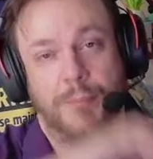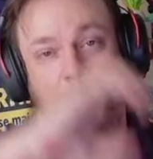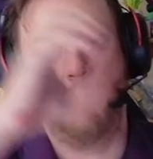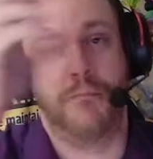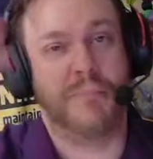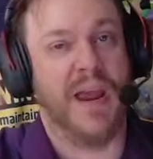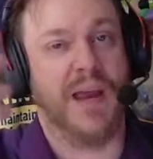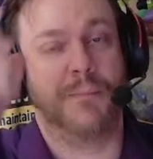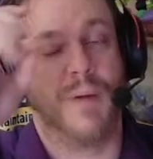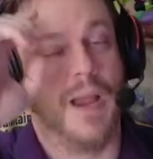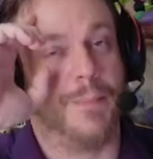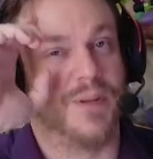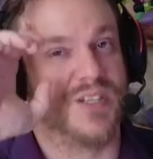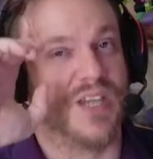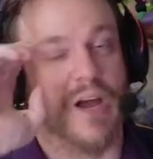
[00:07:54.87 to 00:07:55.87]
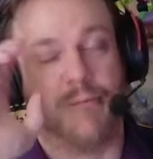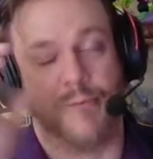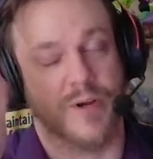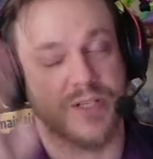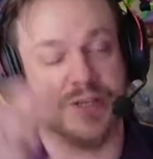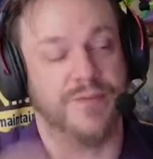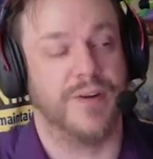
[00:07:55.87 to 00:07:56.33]
main pipe itself
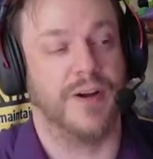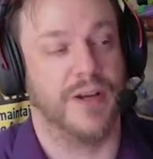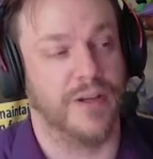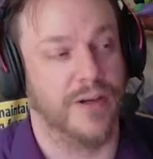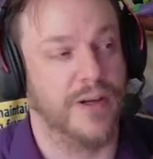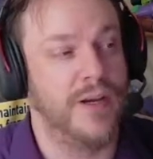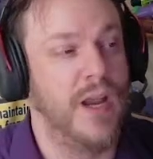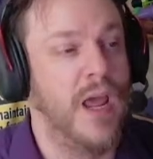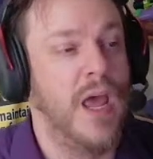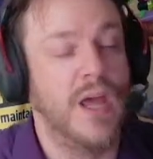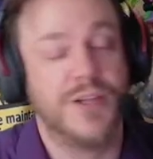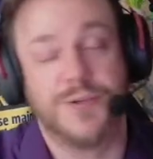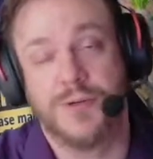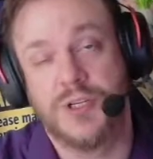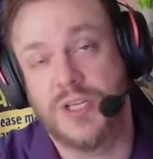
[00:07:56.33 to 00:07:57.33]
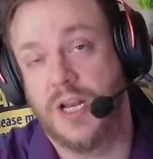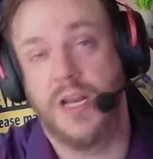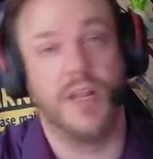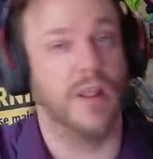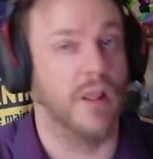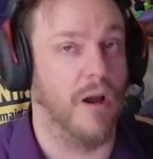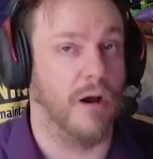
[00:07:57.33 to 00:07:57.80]
wasn't very good. So we're just going to
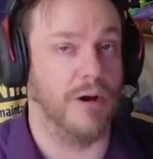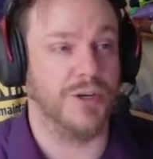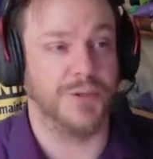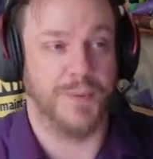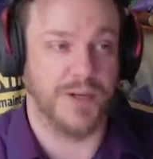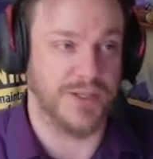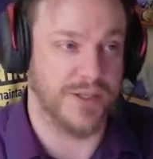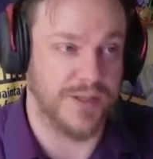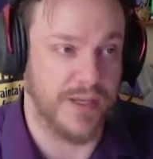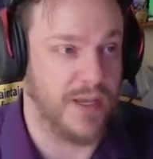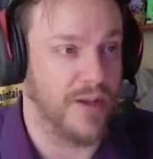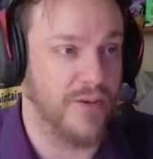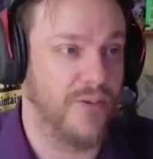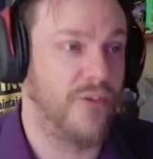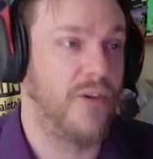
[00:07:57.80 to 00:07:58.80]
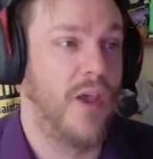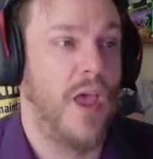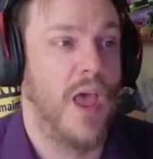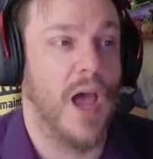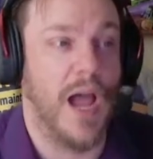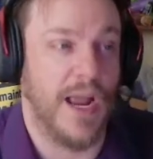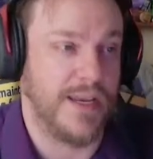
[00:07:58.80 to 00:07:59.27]
enlarge a bunch of things.
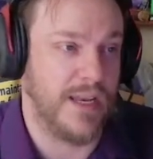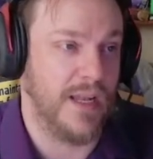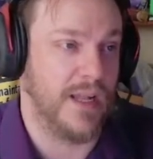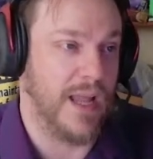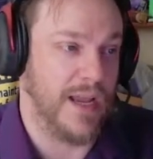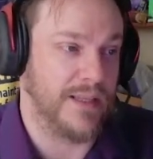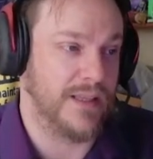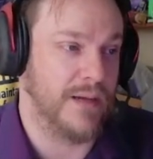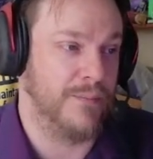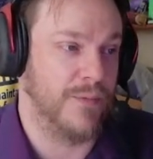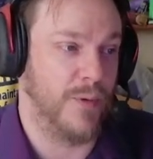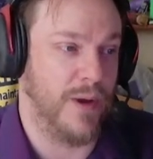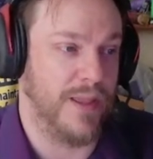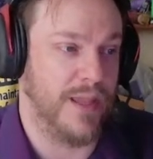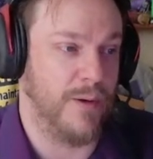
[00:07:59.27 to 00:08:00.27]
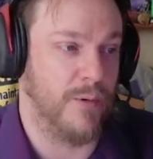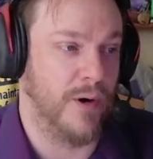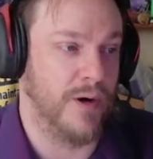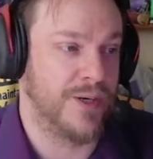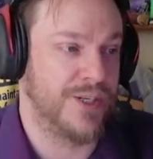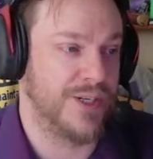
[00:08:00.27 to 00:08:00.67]
I didn't like them the way they were, so